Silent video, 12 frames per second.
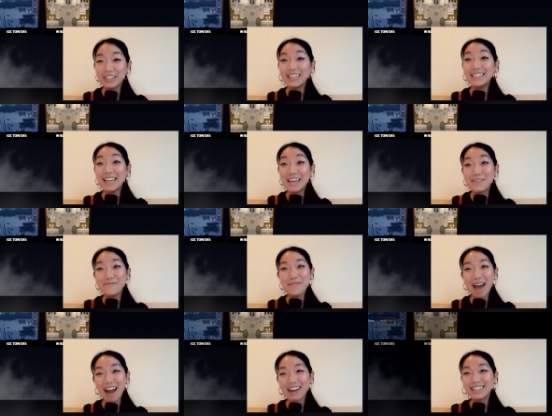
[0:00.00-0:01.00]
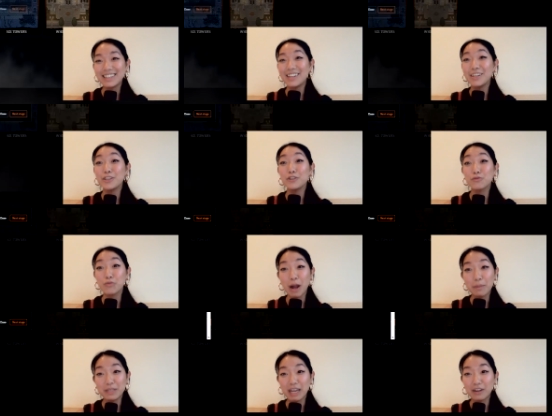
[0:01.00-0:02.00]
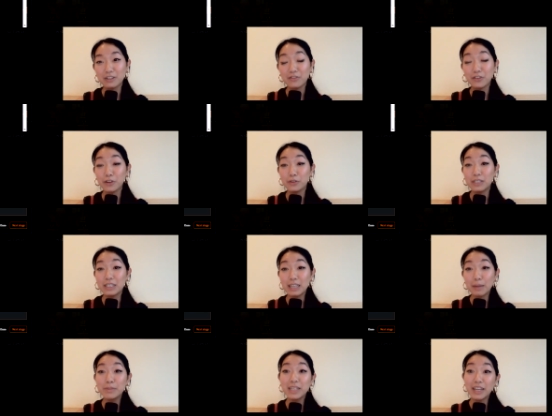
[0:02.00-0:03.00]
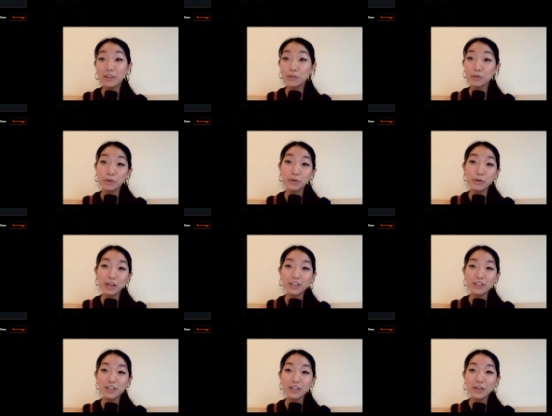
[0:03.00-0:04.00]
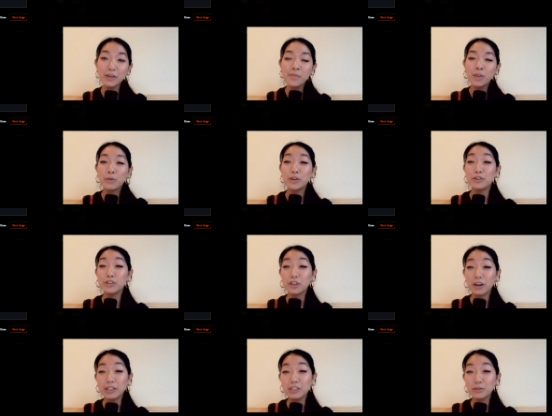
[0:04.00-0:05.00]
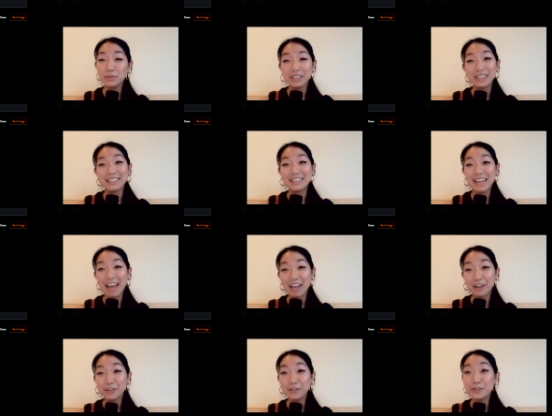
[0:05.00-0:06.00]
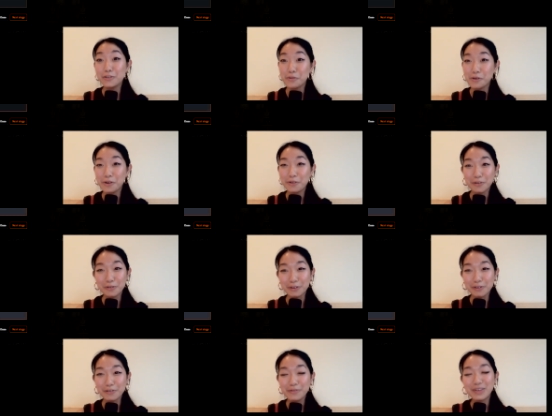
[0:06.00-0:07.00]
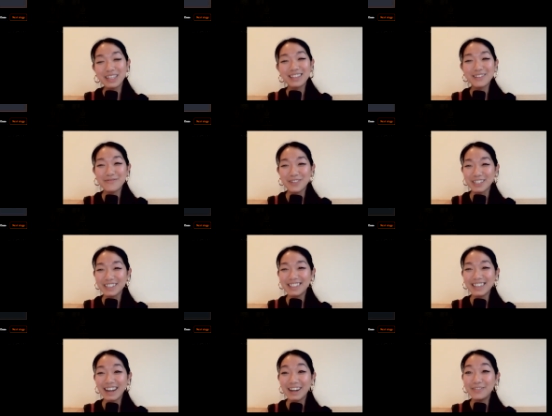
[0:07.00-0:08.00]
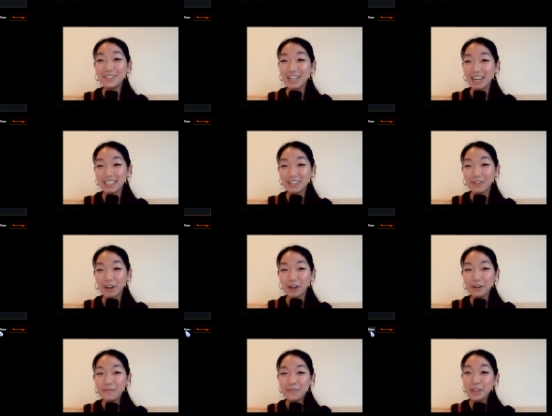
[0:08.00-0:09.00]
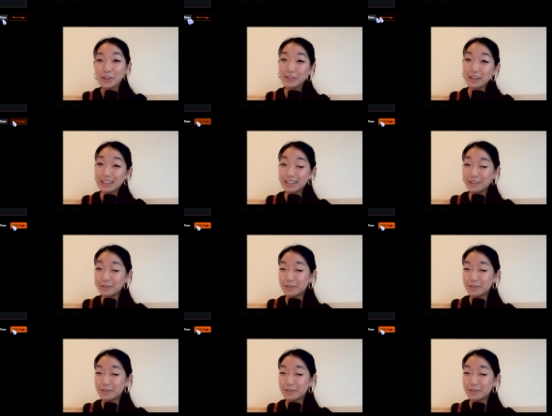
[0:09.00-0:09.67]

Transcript: is impacted drop downs for those steps in crew creation when you're starting to really entangle your crew with the world of Duskfall. You can click through